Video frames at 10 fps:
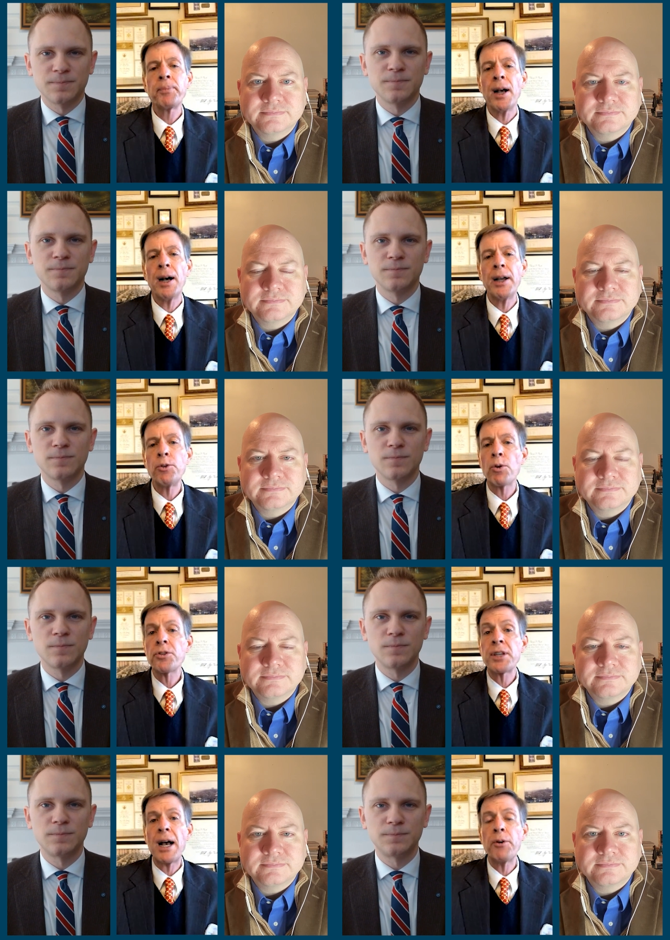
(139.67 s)
Speaker 1: uh, north,
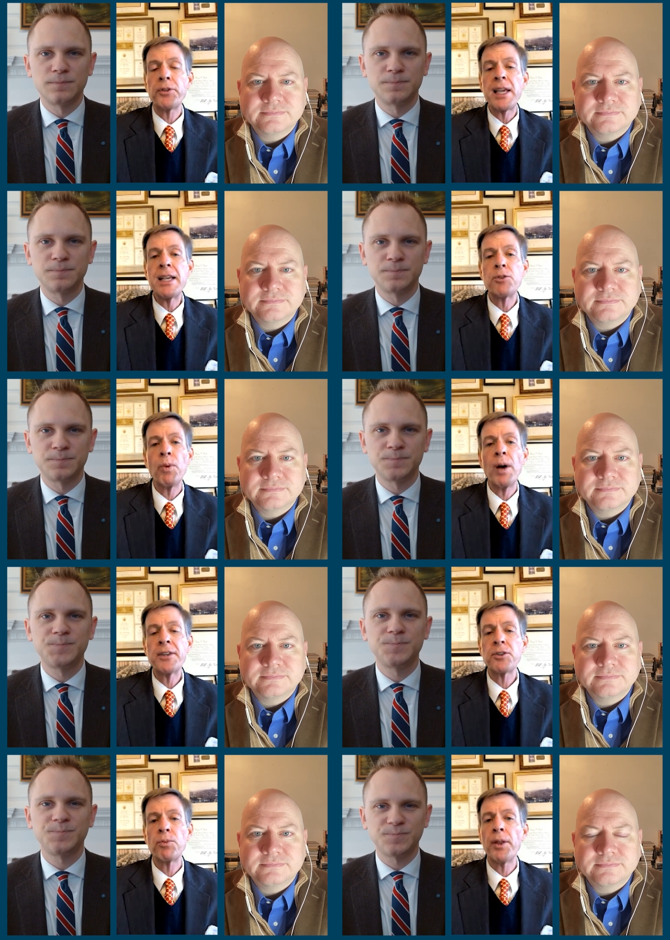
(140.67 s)
south, east,
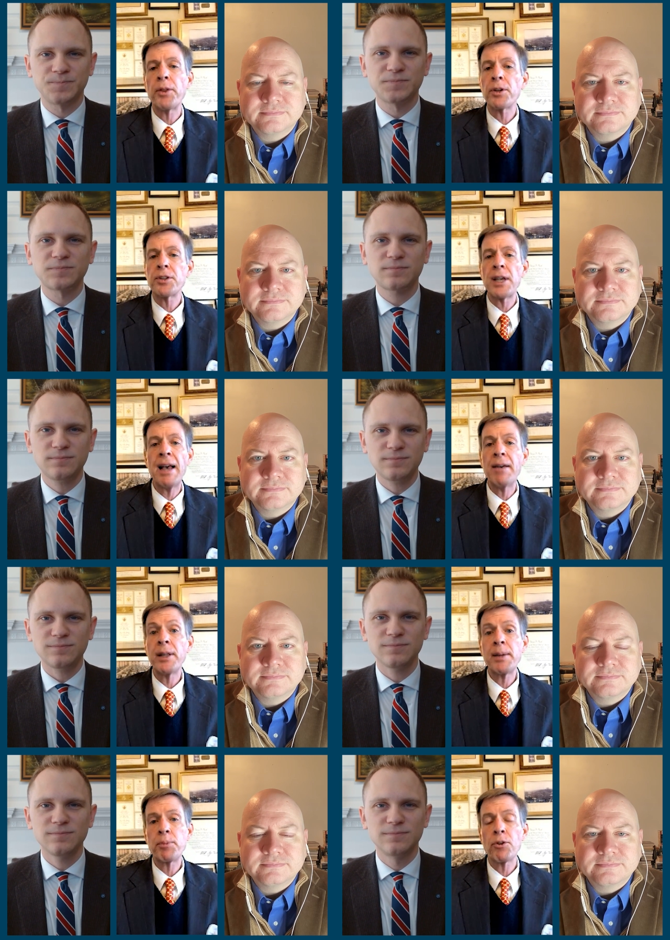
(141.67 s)
west, whether it's a
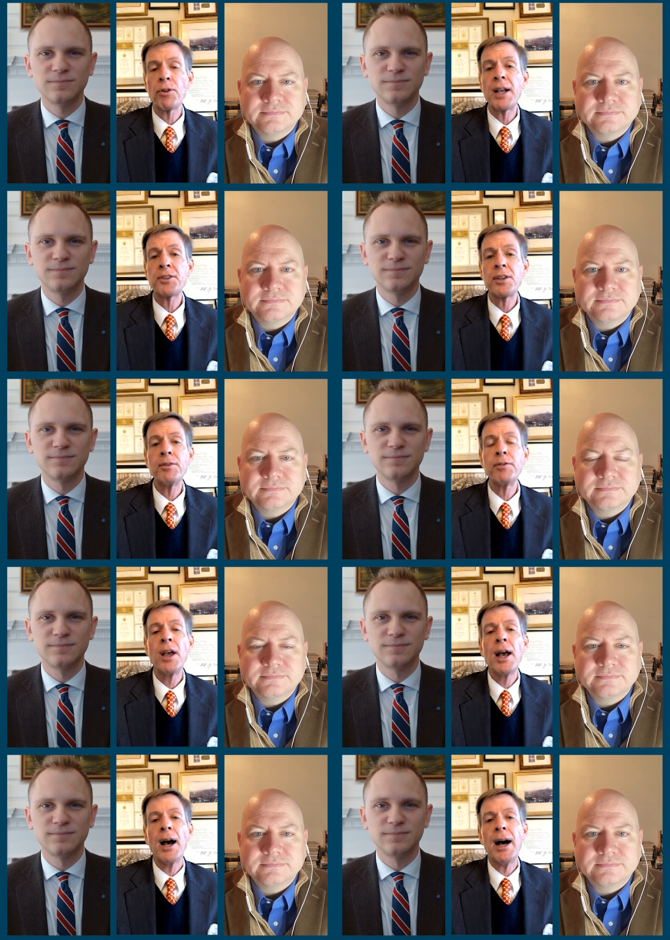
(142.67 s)
heavily progressive
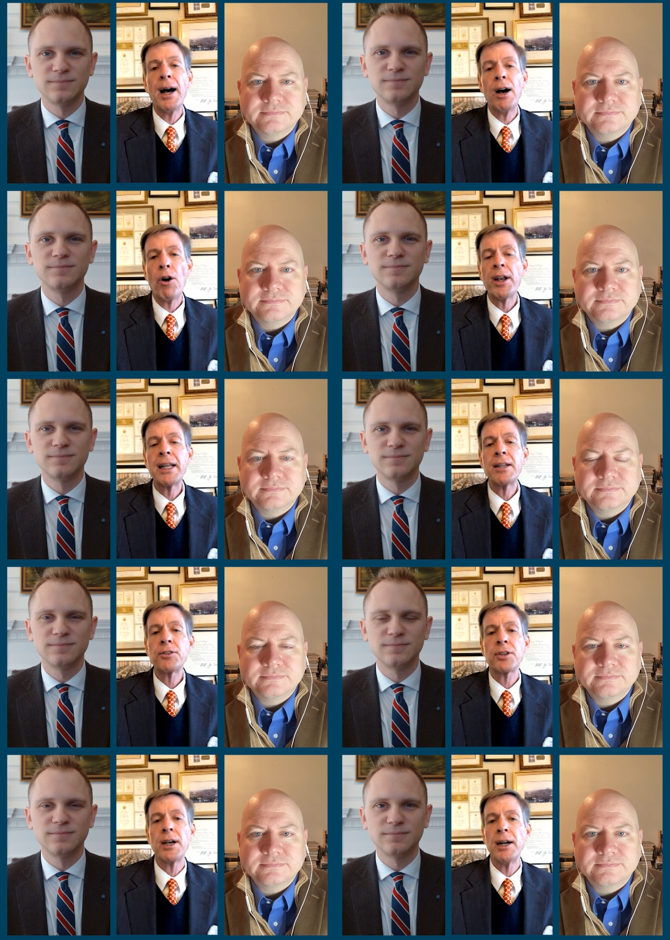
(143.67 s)
Uh,
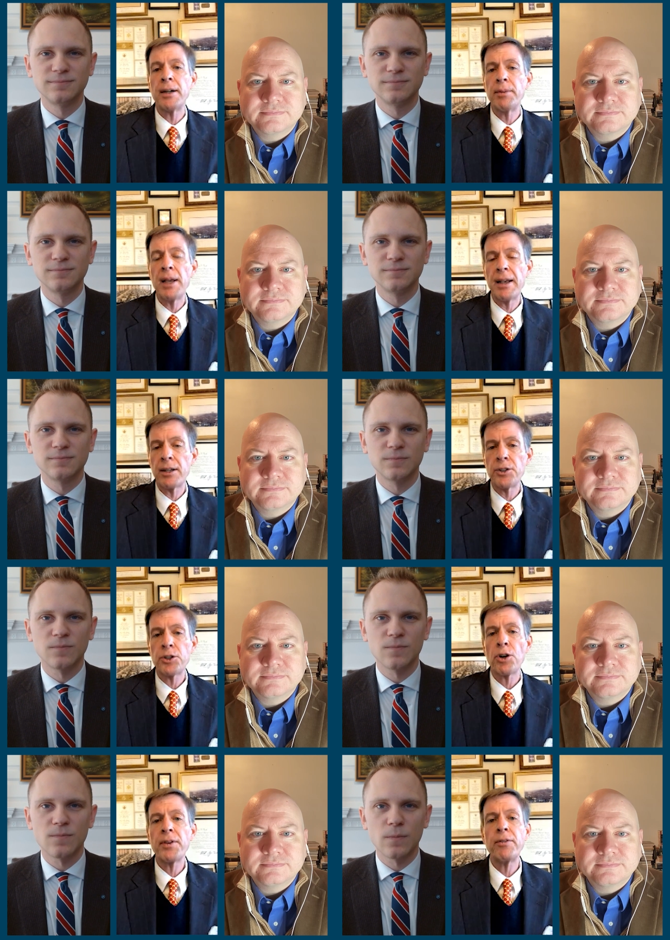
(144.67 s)
audience, a, a
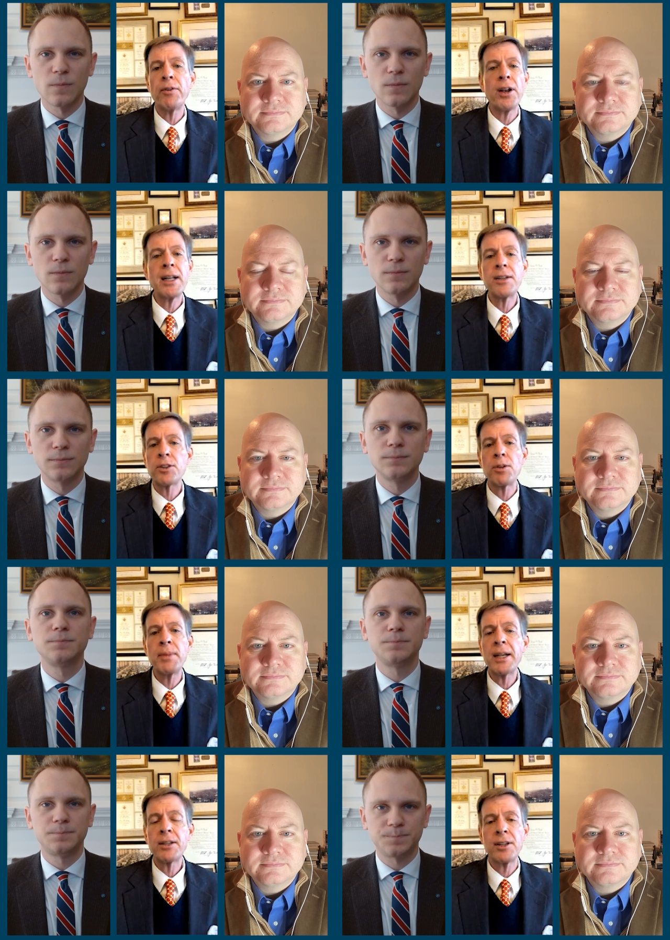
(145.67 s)
conservative audience, a
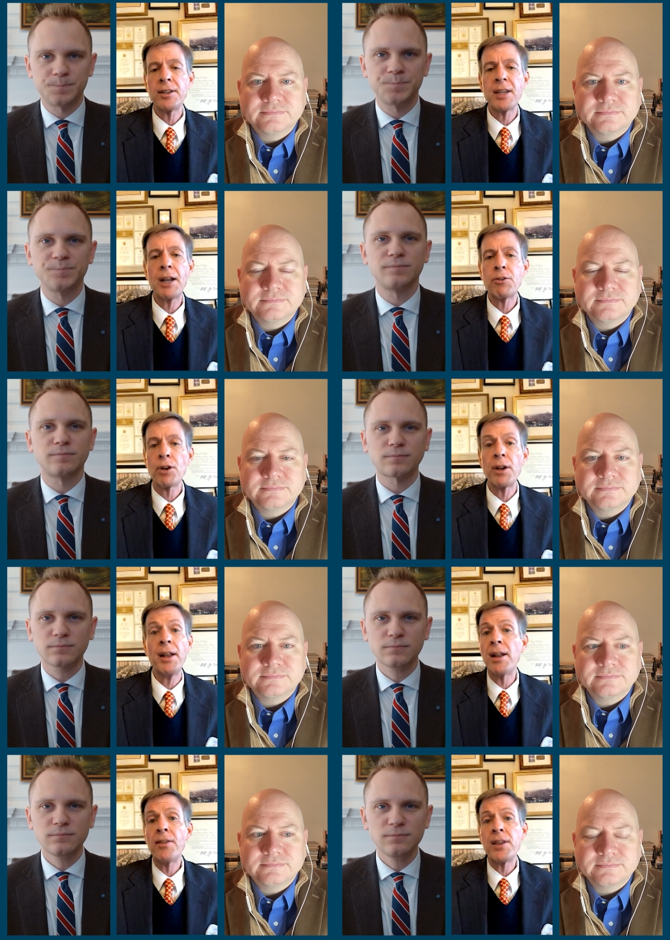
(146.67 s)
mix, et cetera. N-
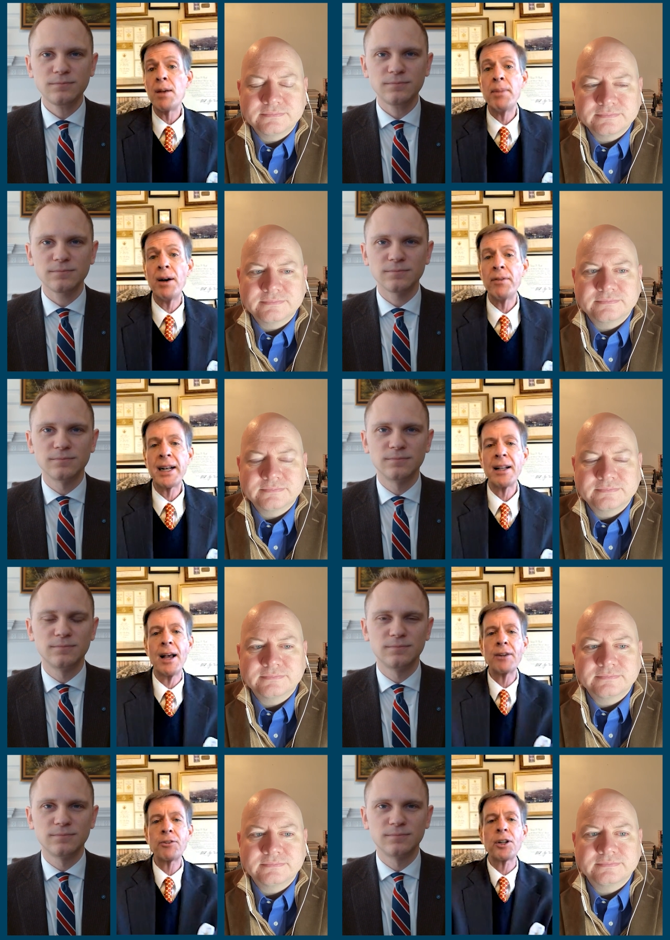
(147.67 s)
none of the above
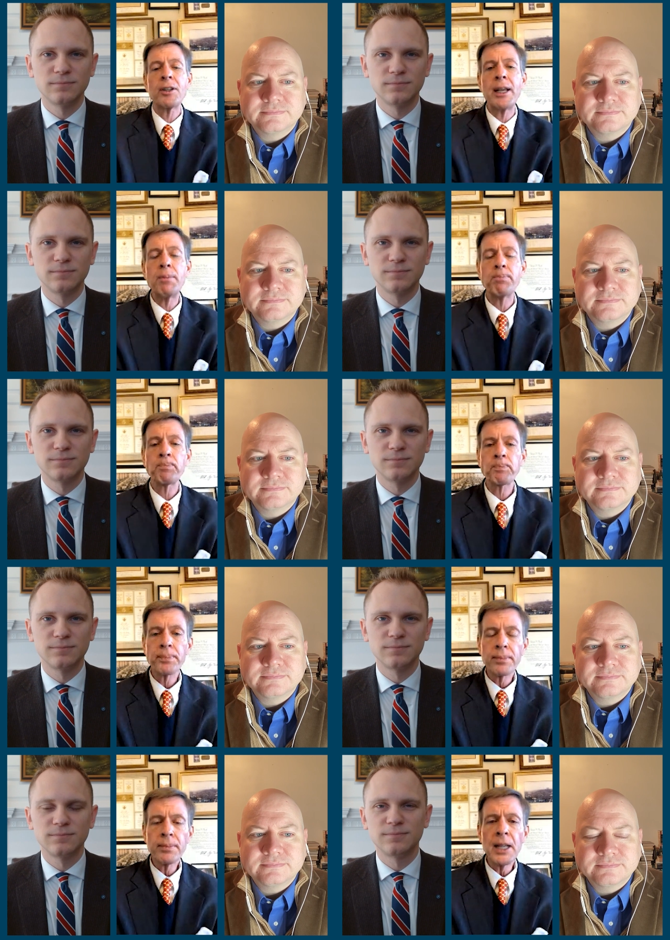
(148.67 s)
ideologically.
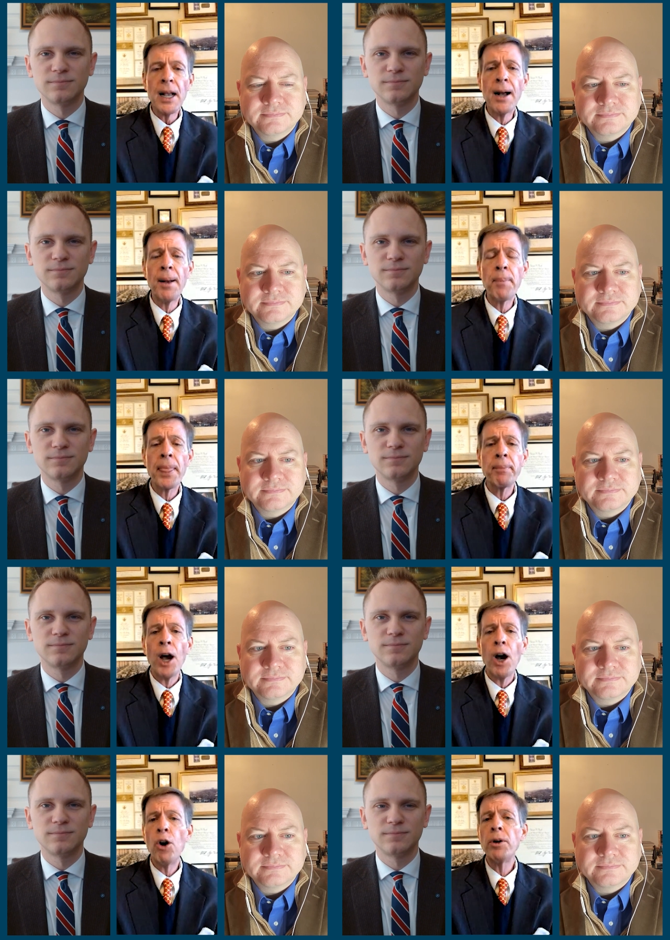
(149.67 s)
Uh,
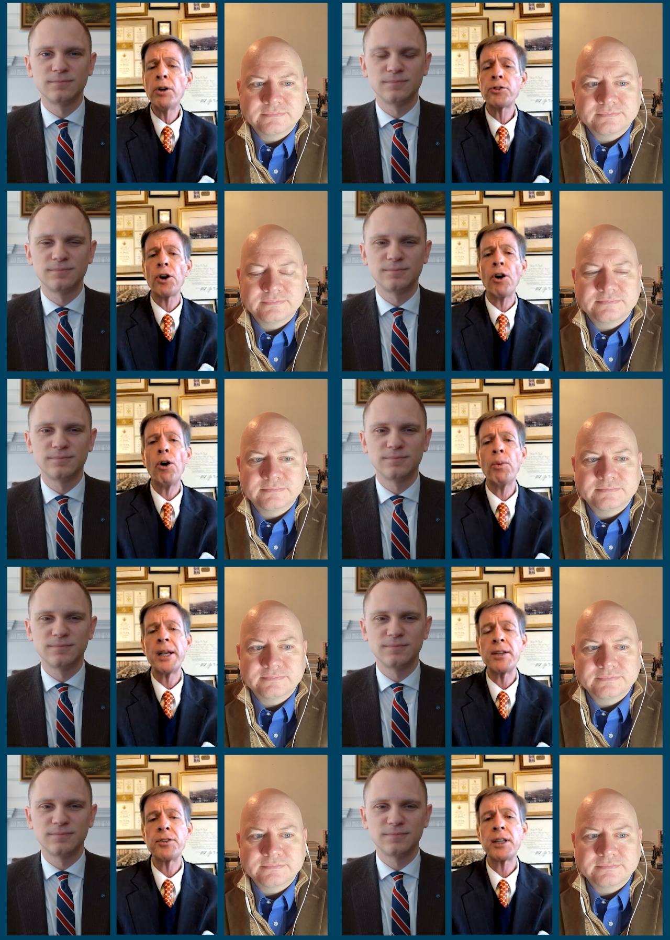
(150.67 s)
almost
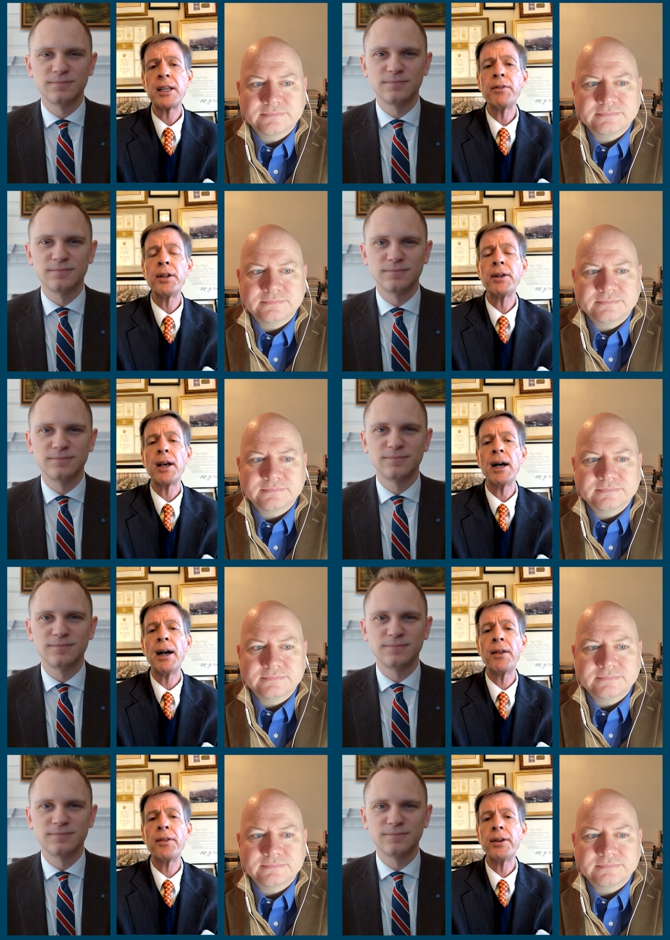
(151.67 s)
always, given
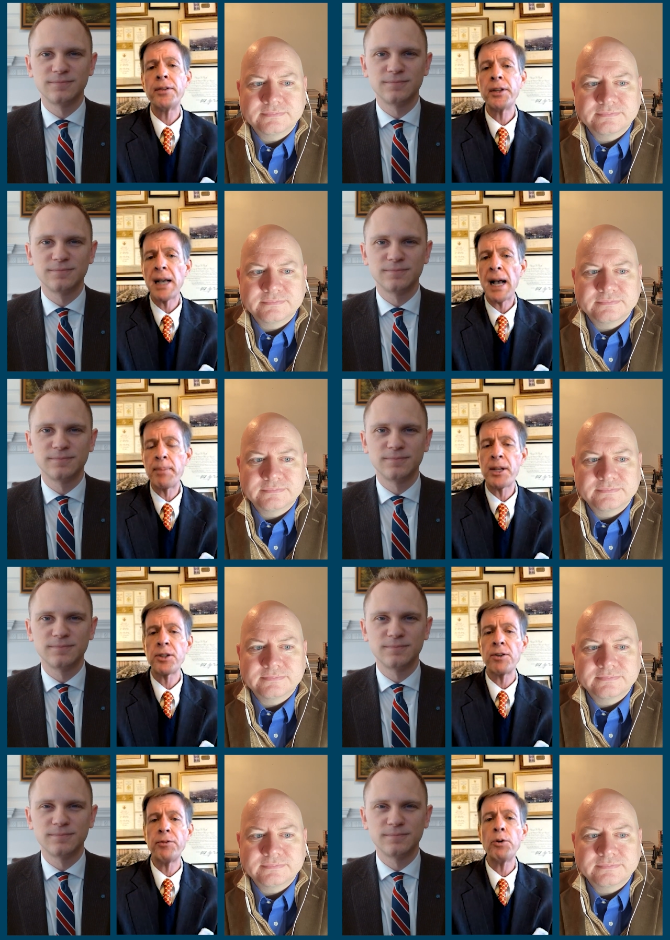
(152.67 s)
uh, the, the topics
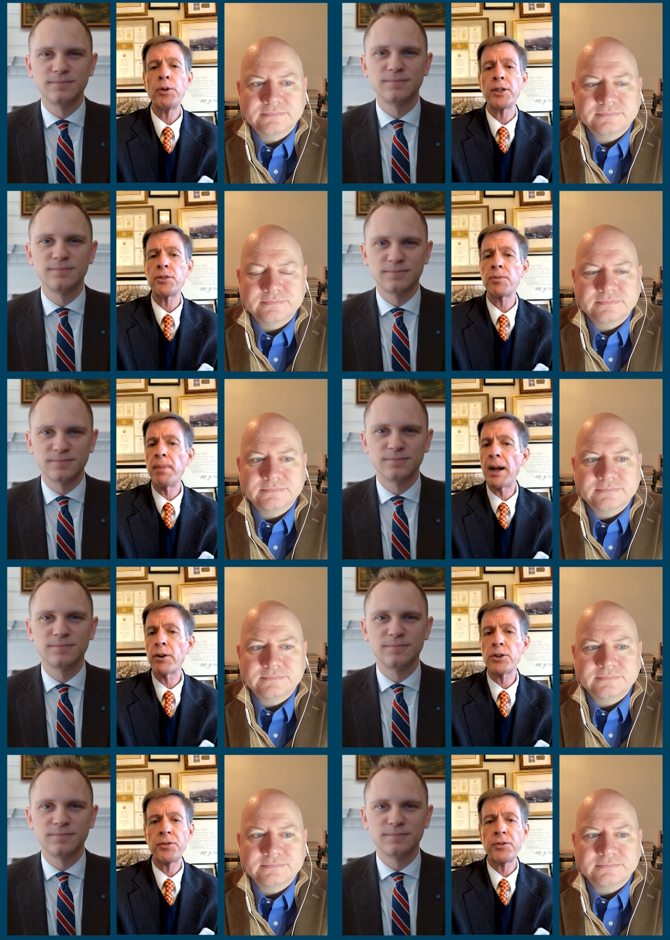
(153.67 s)
at focus, marriage,